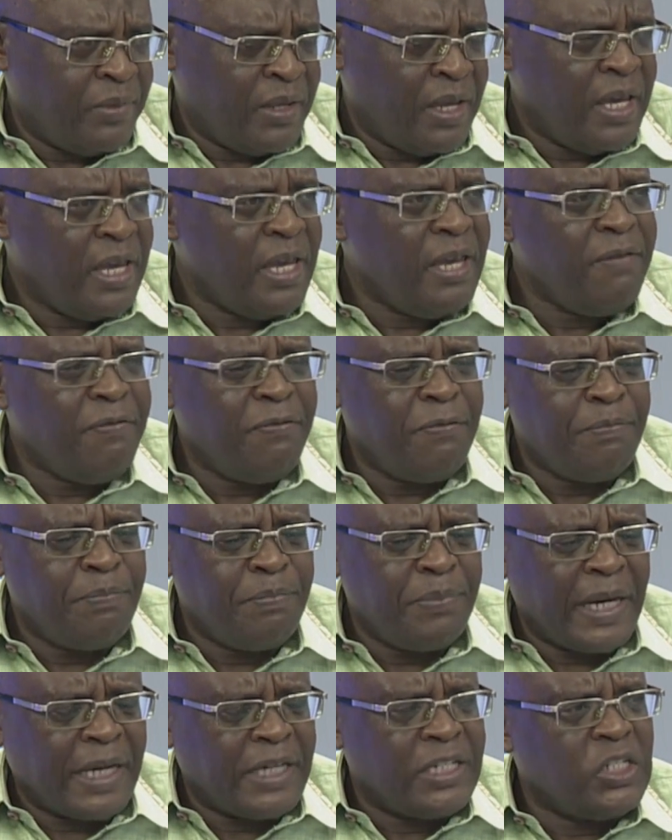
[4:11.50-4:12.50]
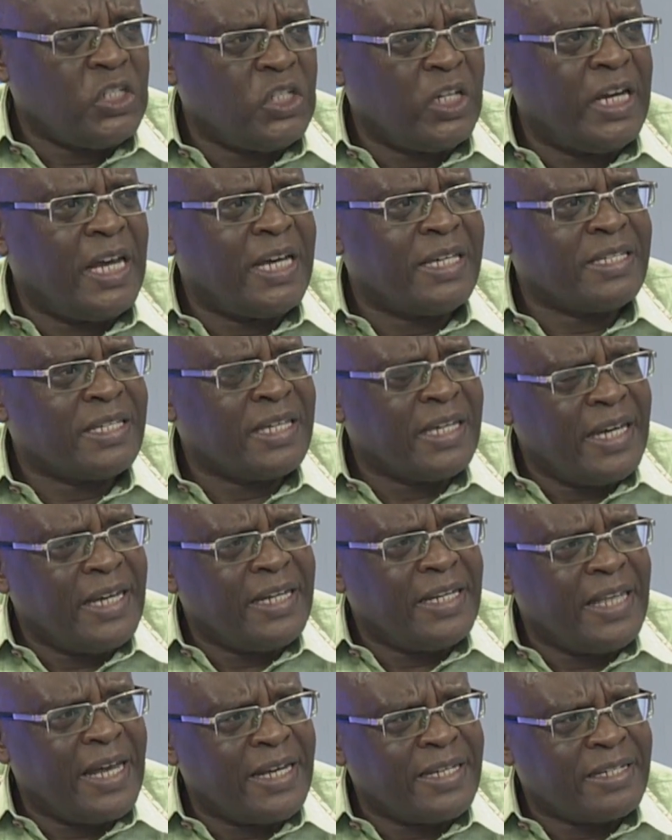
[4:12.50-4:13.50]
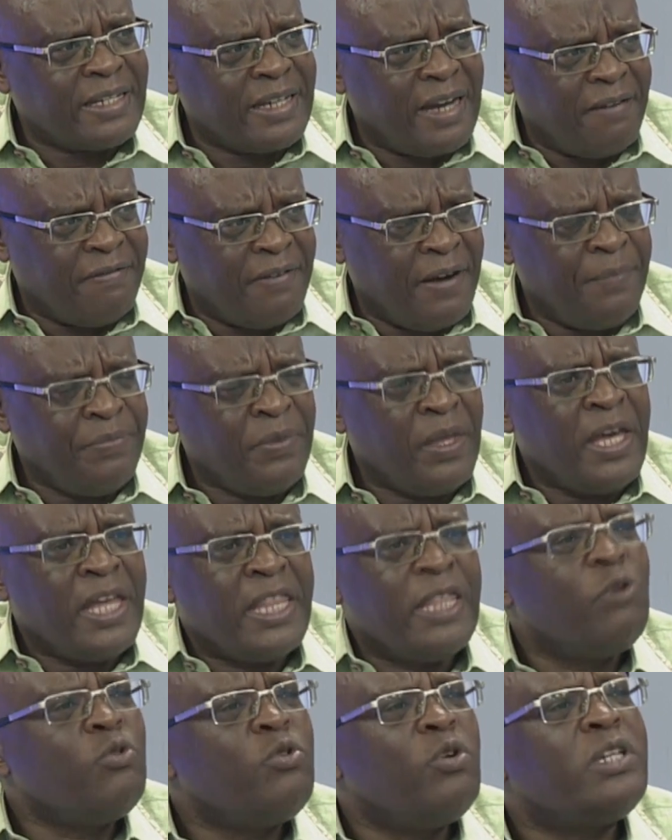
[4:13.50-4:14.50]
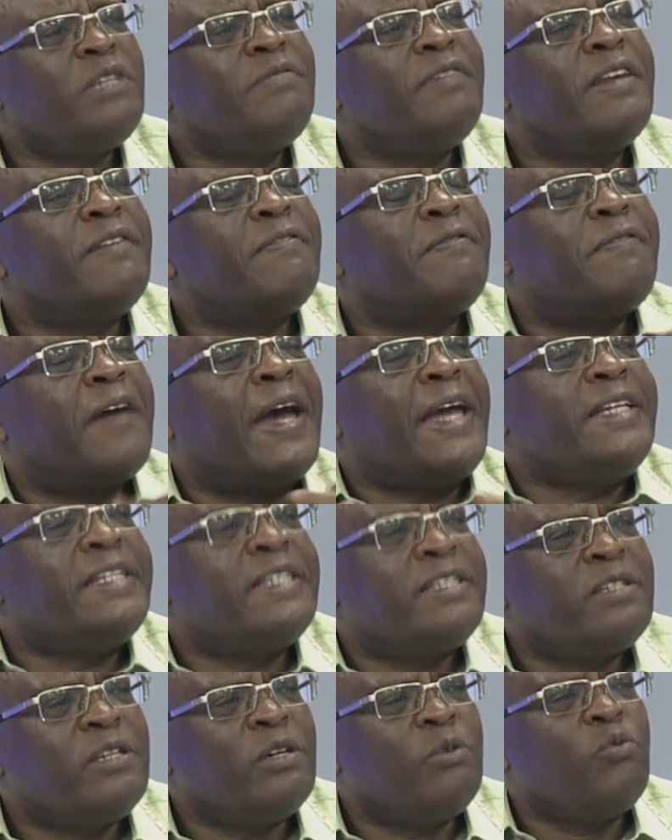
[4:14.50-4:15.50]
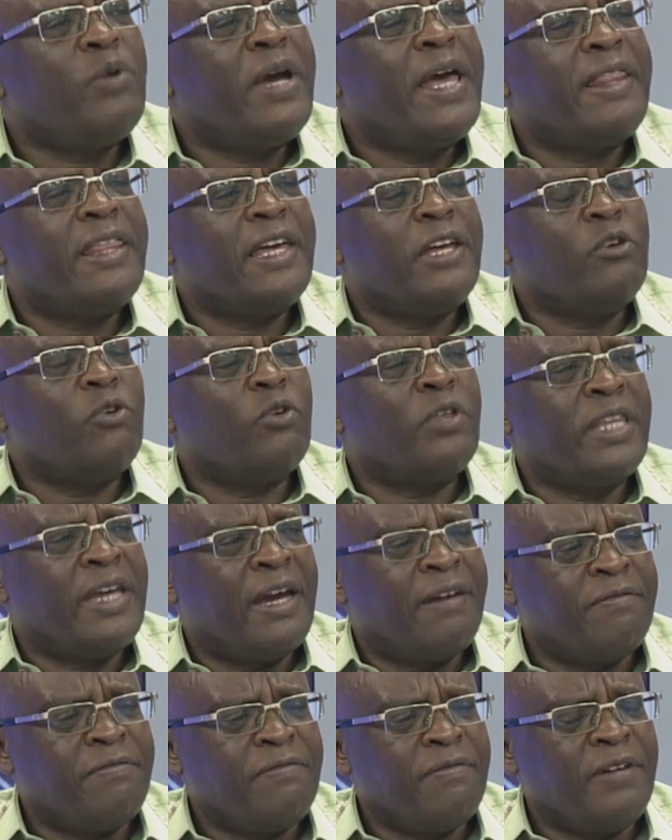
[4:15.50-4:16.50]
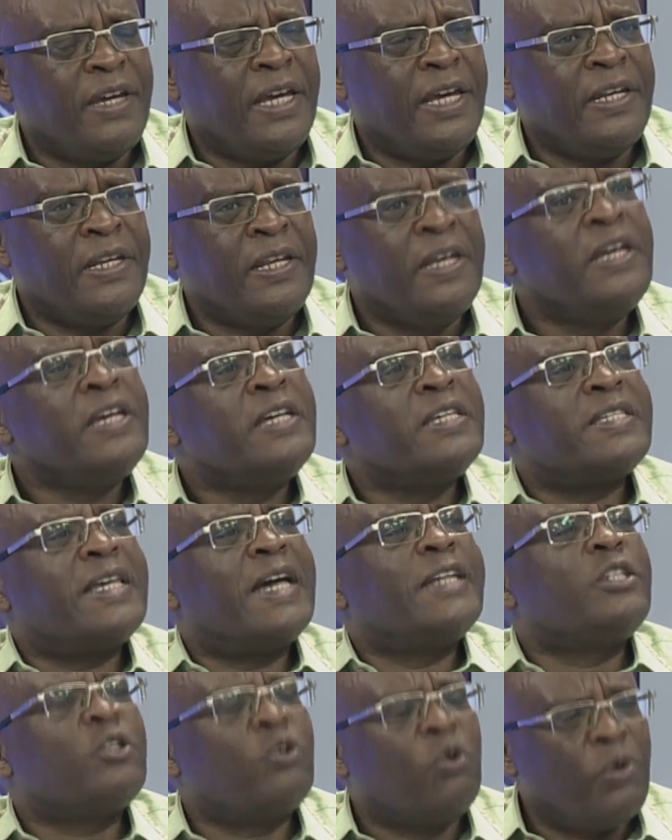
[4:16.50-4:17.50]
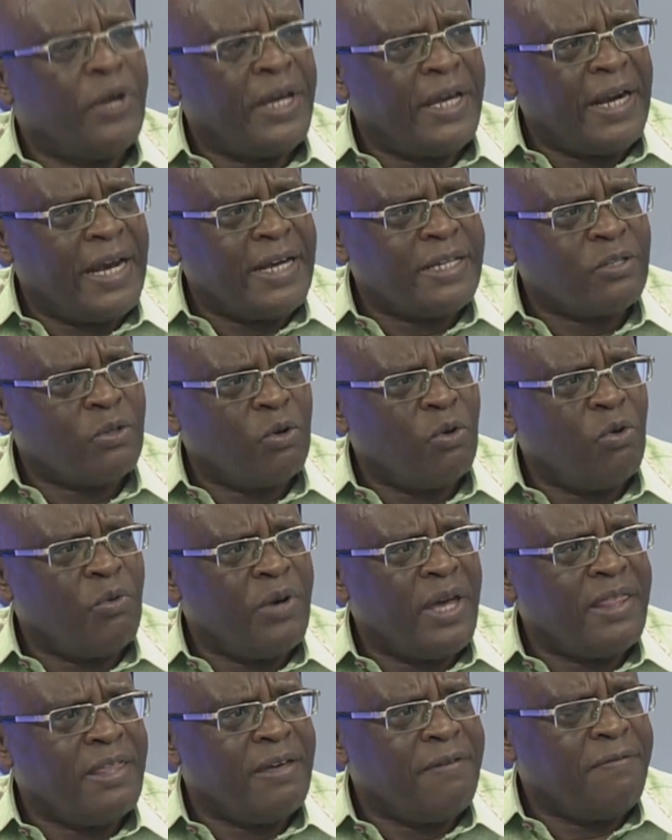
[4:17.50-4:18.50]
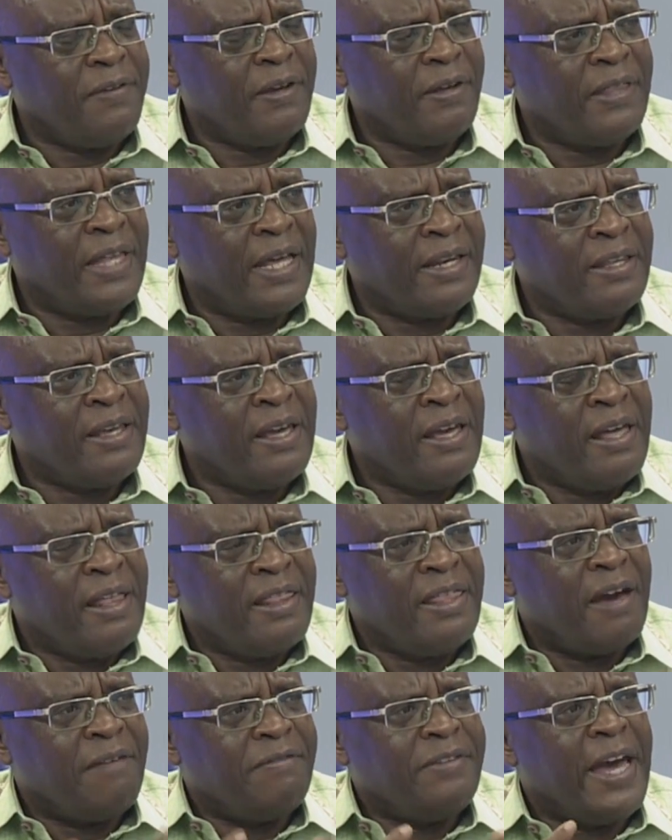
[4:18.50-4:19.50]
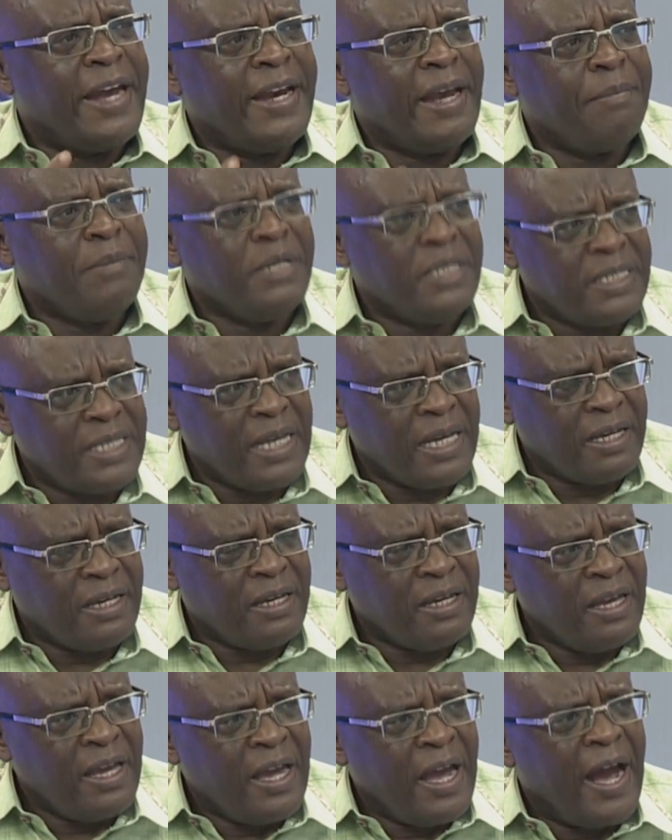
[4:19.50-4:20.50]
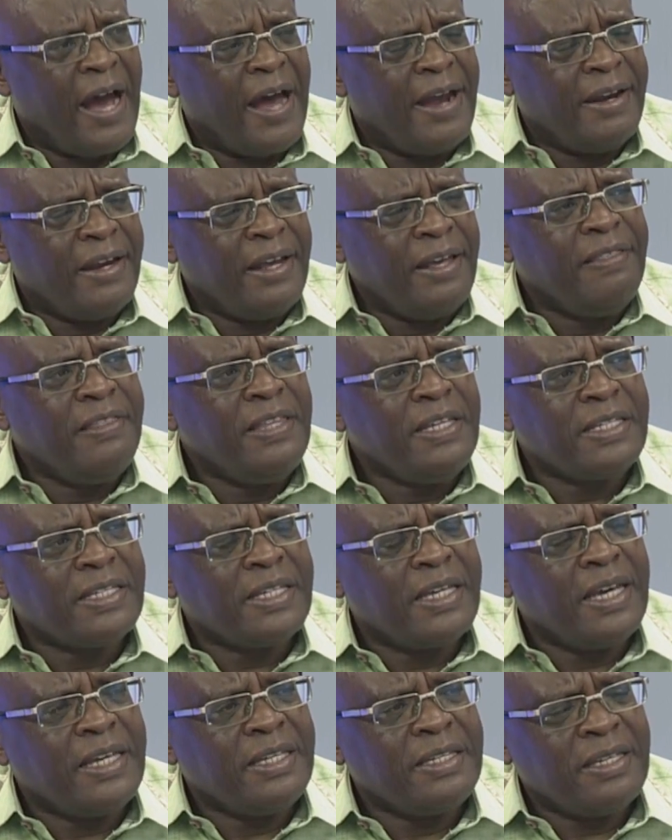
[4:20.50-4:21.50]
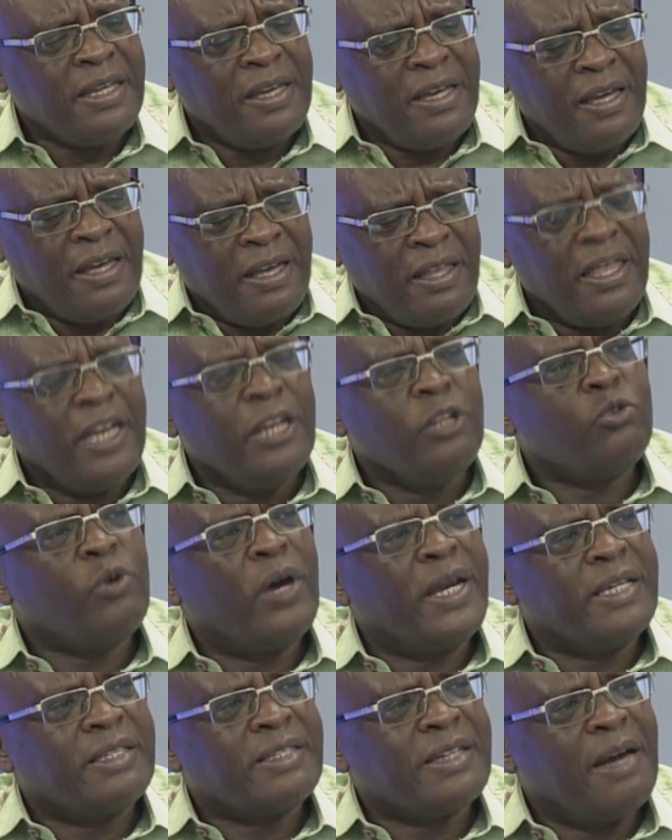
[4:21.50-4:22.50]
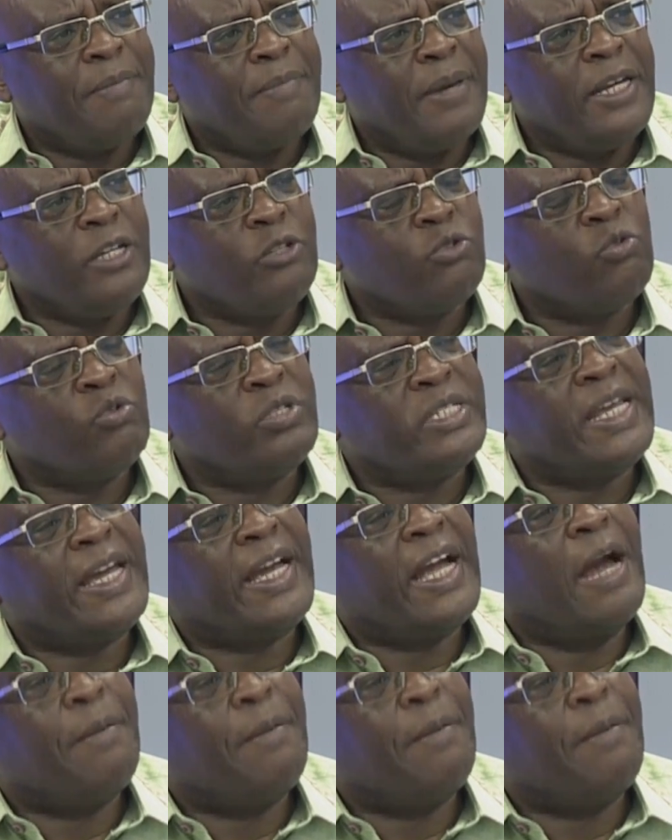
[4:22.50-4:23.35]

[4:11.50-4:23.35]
If practitioners get that cover, they will not even fight where they know they have had surgical errors or where they feel that they have done a mistake. And in this case, the insurance companies will take up